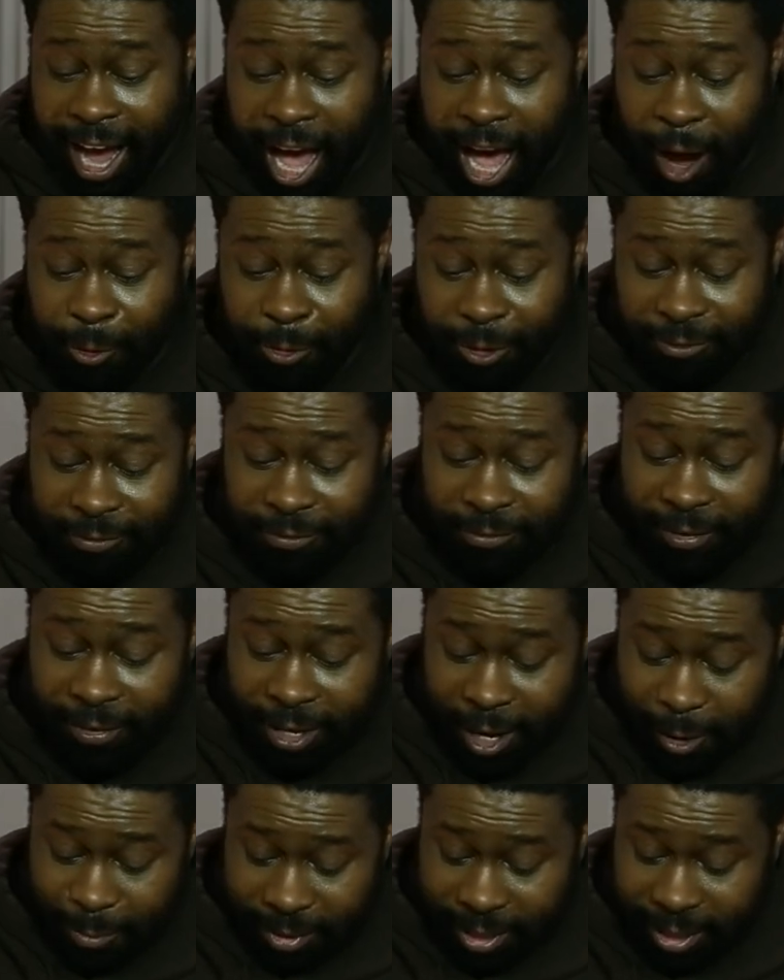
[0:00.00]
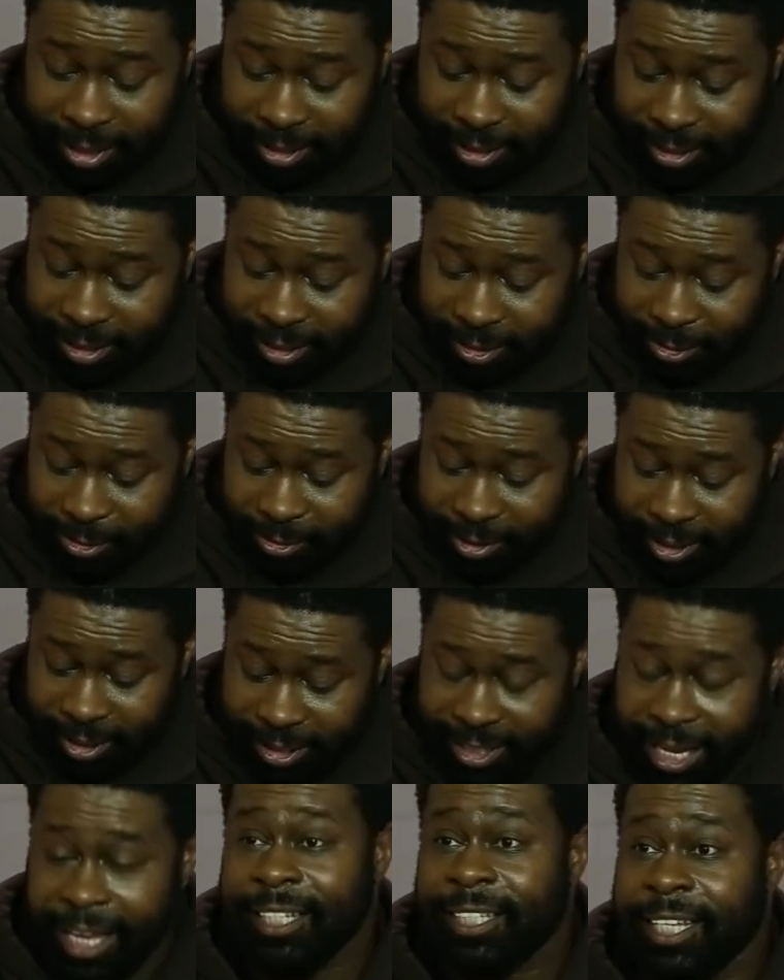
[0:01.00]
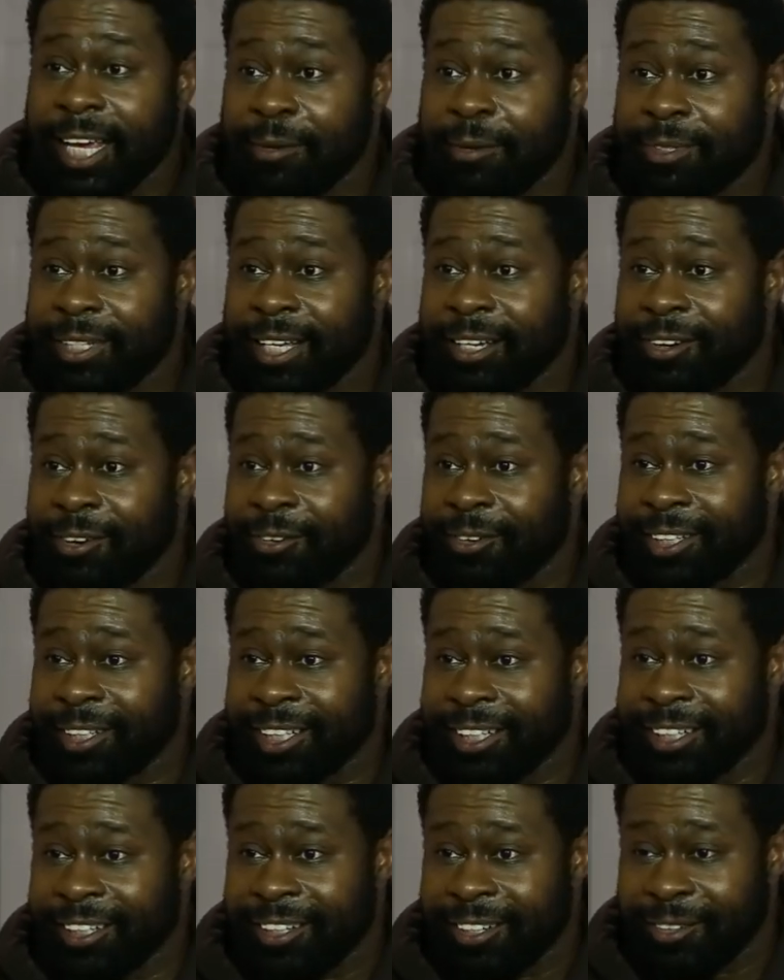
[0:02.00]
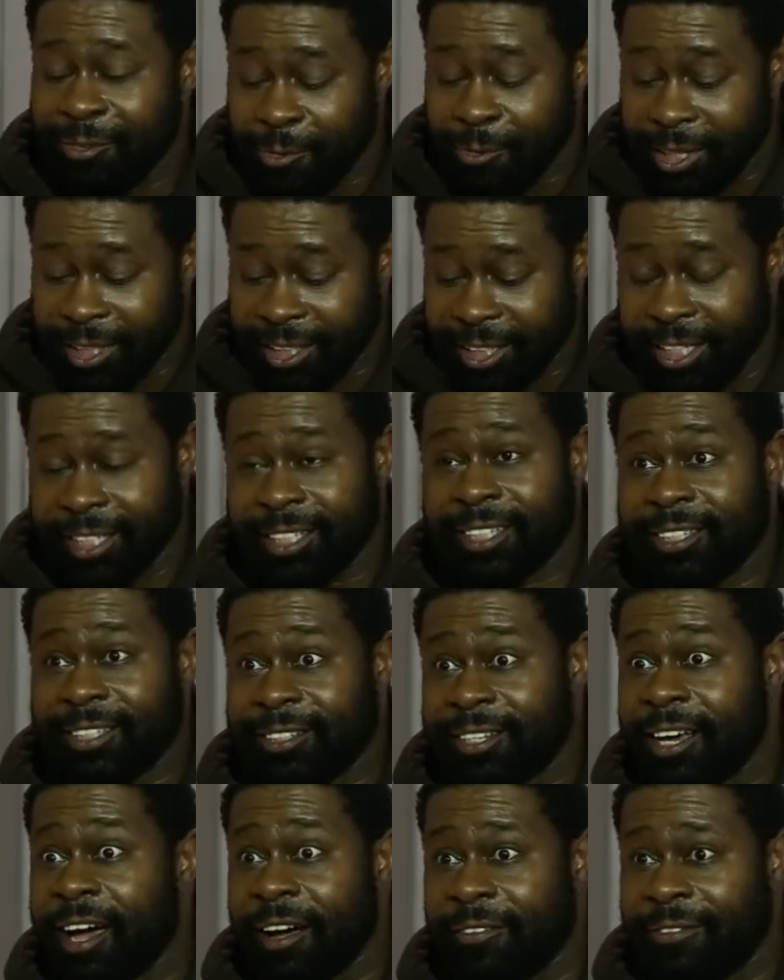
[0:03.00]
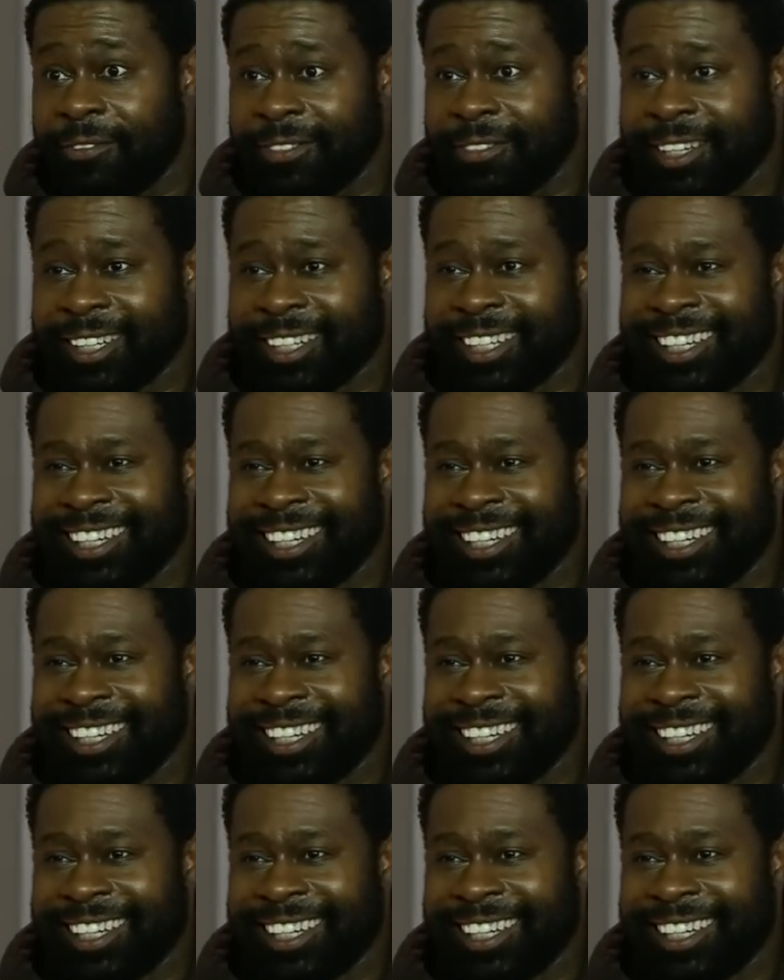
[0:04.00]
I would fill up these little cassette tapes that go in here with just stuff